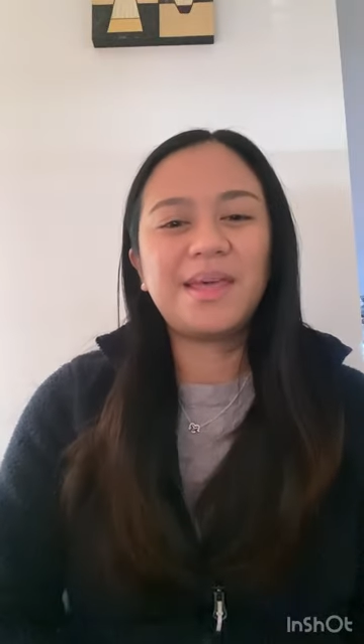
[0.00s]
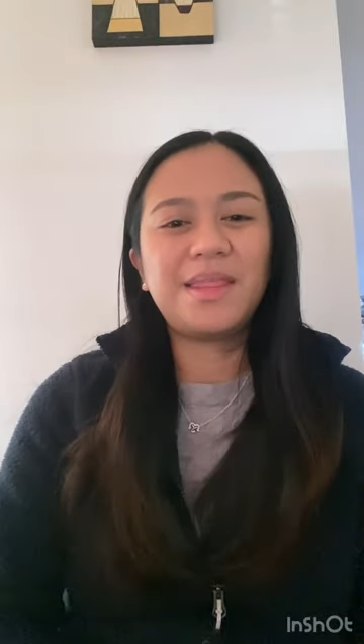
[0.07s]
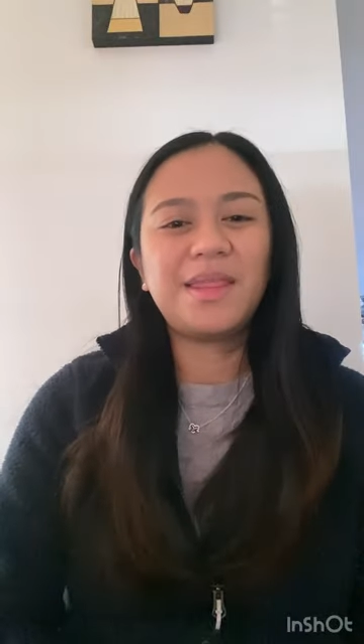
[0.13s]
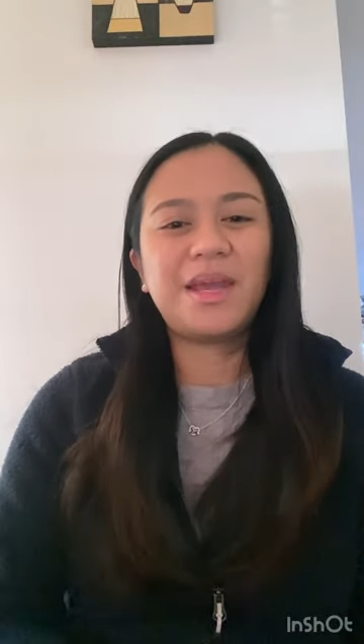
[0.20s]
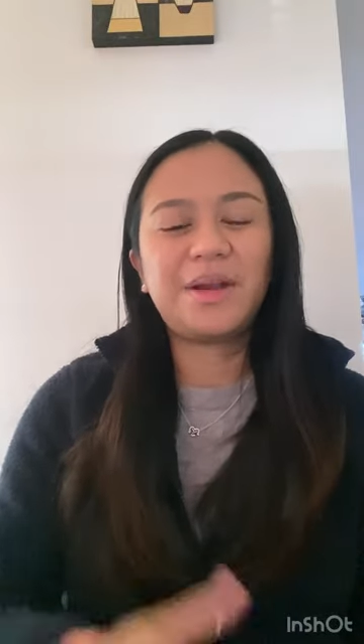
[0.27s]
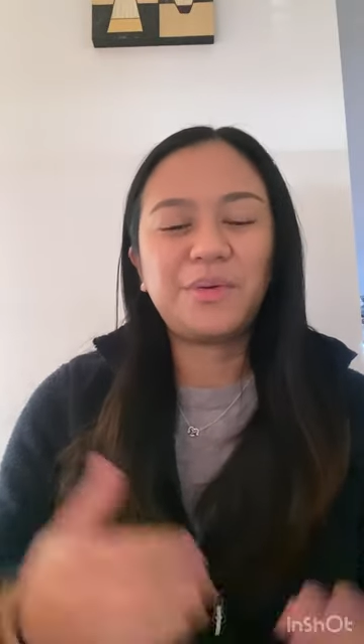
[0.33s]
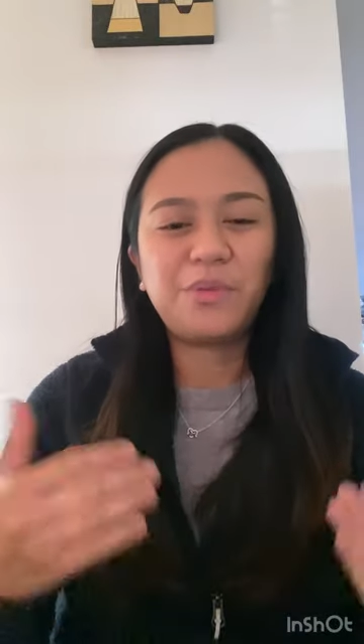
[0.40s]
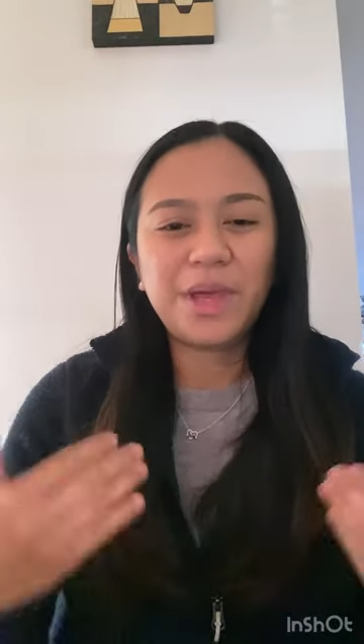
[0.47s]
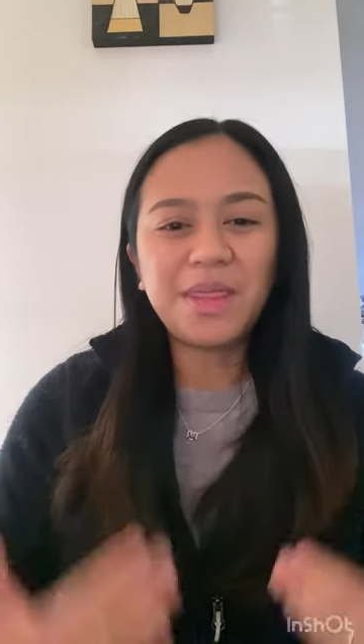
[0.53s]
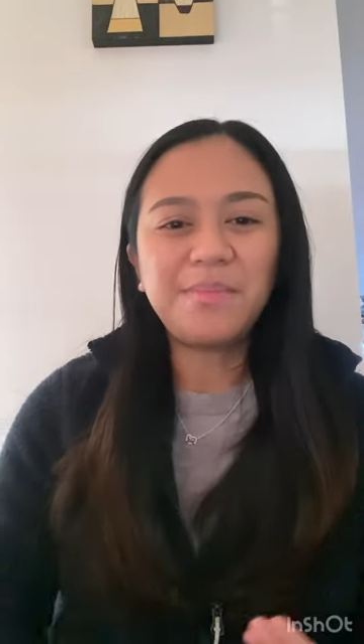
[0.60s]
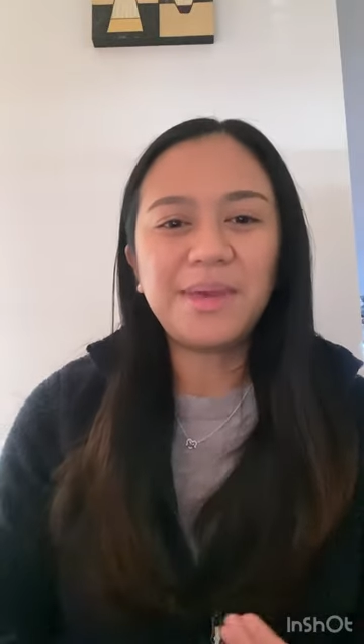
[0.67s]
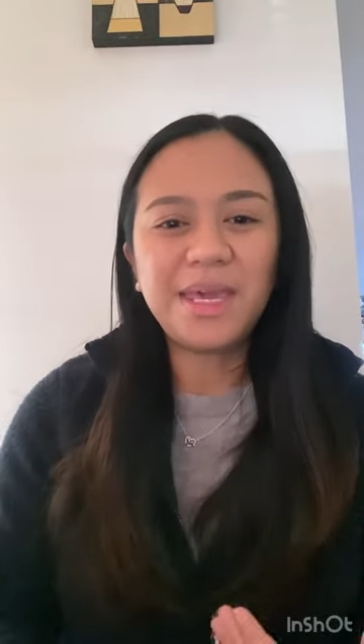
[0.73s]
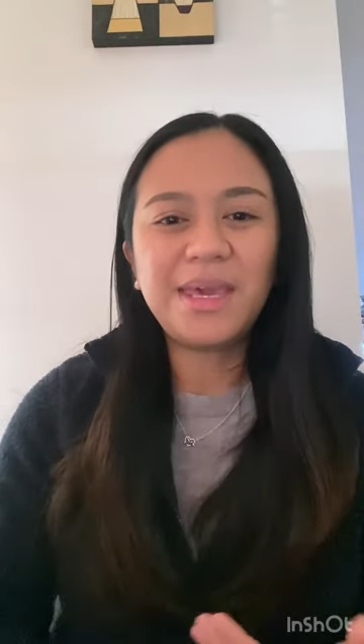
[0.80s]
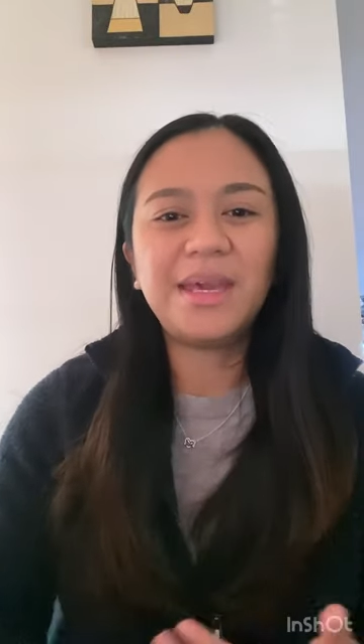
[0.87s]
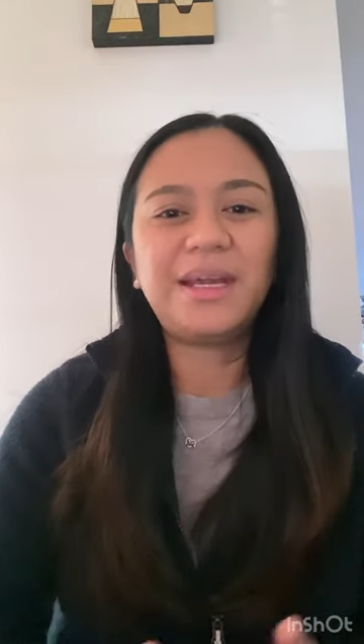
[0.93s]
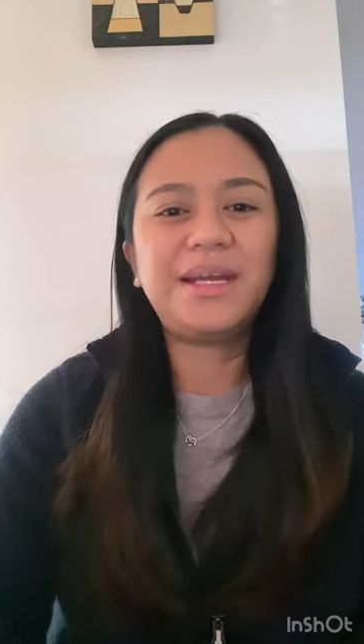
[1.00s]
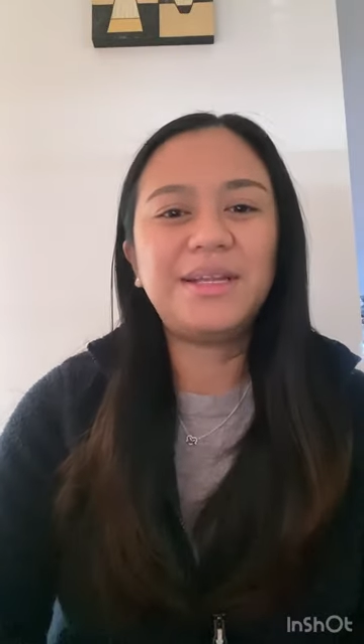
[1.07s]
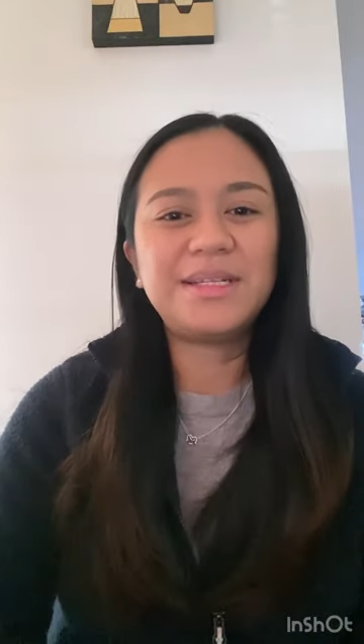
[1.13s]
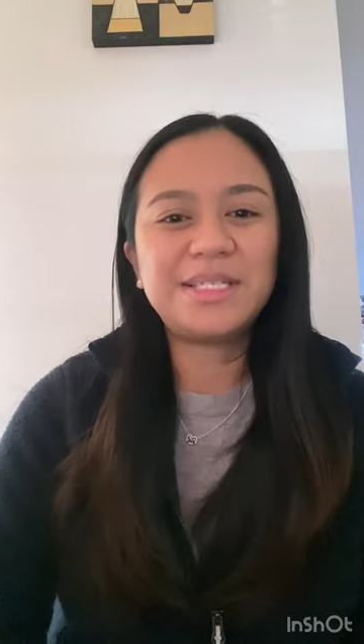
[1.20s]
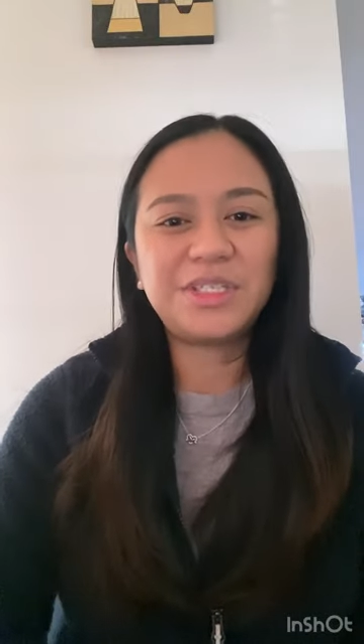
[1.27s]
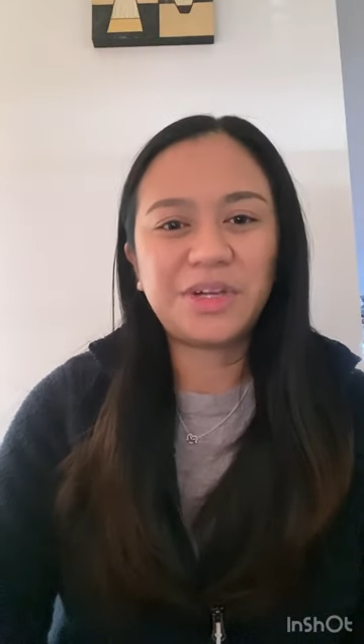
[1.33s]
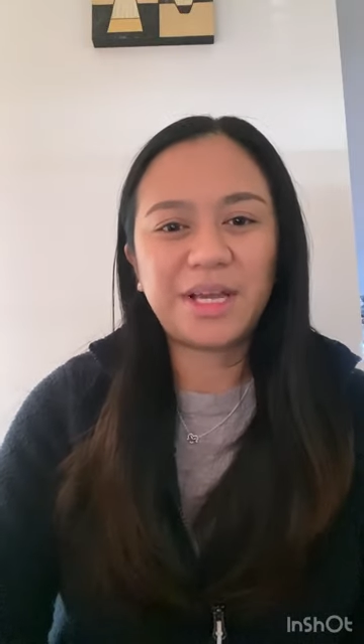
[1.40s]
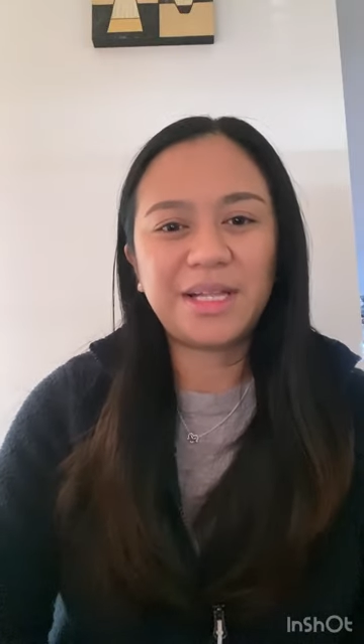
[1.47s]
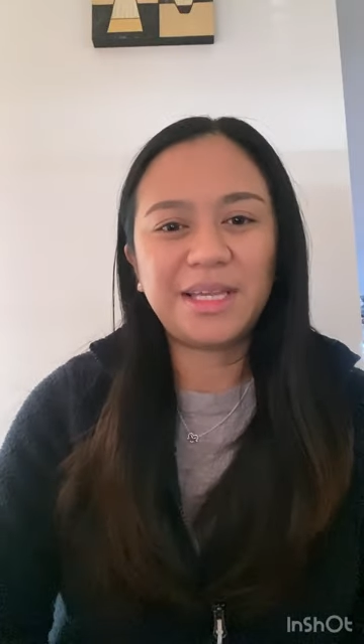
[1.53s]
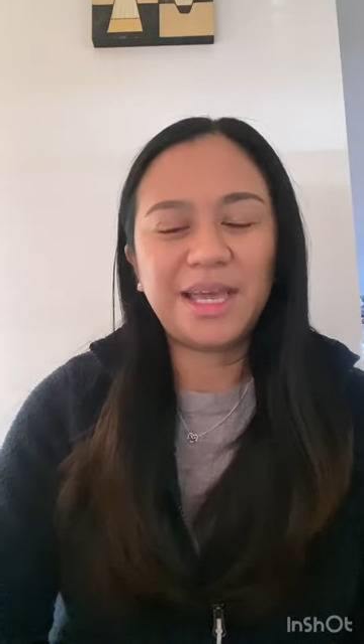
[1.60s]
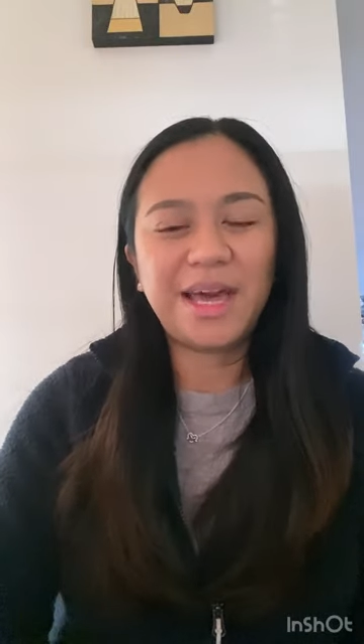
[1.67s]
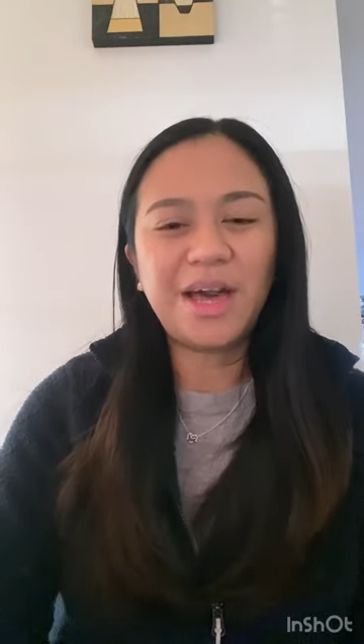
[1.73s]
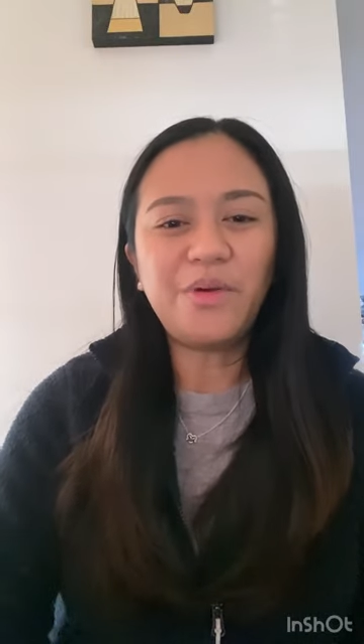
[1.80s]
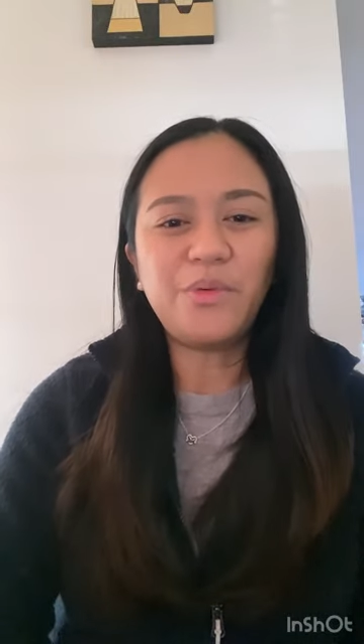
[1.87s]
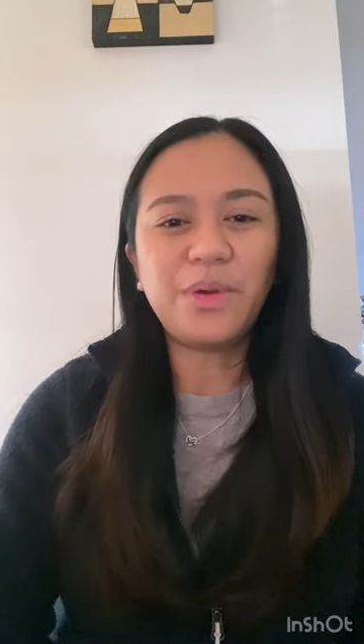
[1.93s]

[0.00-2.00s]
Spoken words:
they are with me here in Australia.